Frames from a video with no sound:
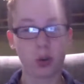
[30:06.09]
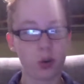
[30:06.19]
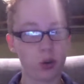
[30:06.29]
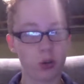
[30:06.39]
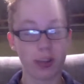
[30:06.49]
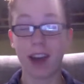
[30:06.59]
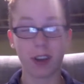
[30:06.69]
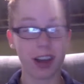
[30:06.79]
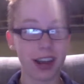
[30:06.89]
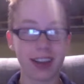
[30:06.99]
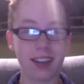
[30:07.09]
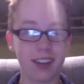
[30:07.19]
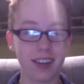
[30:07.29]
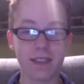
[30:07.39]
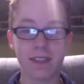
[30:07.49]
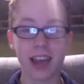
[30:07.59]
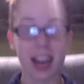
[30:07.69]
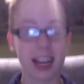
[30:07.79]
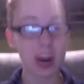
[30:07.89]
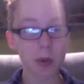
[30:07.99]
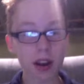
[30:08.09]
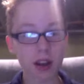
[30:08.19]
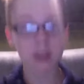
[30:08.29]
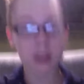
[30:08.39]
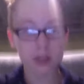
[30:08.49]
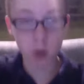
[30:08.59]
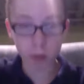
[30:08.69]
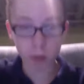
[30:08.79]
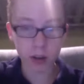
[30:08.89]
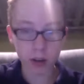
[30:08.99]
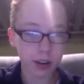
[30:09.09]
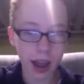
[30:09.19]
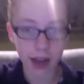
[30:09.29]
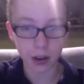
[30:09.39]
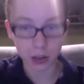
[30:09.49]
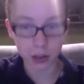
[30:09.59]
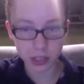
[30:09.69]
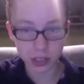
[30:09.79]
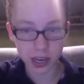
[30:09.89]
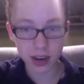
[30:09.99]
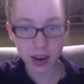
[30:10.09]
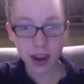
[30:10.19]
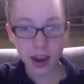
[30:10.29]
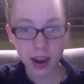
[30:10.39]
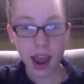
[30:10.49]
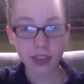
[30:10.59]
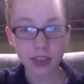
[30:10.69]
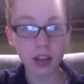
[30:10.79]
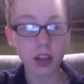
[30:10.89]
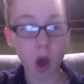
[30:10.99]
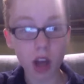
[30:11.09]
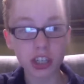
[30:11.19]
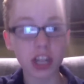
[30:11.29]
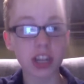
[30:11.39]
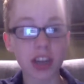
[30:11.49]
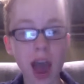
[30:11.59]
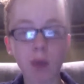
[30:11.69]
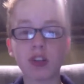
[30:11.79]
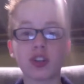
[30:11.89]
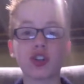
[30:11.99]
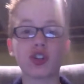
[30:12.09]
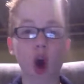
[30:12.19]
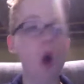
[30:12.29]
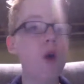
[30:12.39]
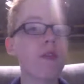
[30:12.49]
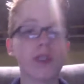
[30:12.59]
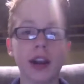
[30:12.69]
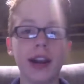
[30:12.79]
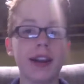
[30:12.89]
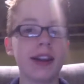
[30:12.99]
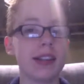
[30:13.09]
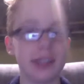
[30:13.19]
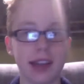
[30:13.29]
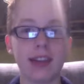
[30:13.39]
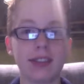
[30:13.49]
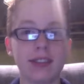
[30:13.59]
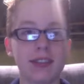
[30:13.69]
That ride. Because I went on Storm Runner at Hershey, And the launch to that was so friggin' intense.